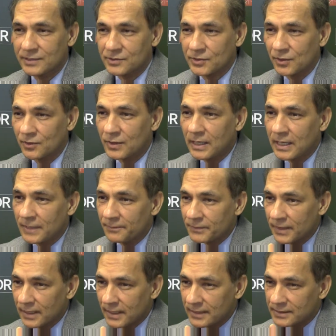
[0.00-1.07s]
So
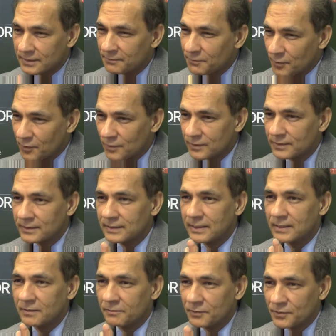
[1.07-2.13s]
it's important that
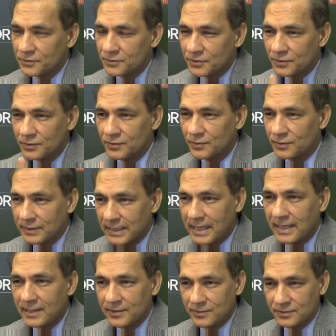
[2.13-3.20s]
the person who
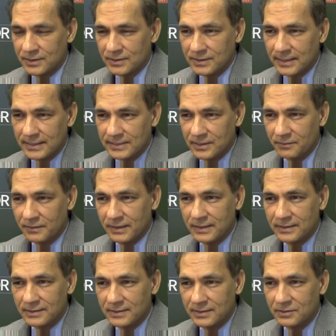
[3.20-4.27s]
diagnoses Castleman's
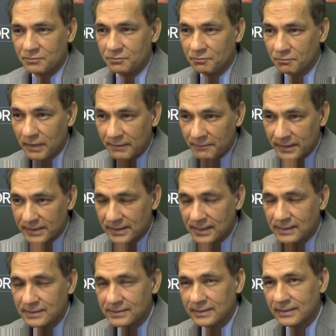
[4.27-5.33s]
disease by
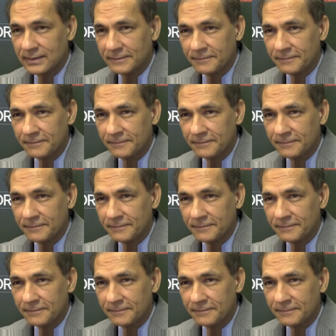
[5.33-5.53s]
pathology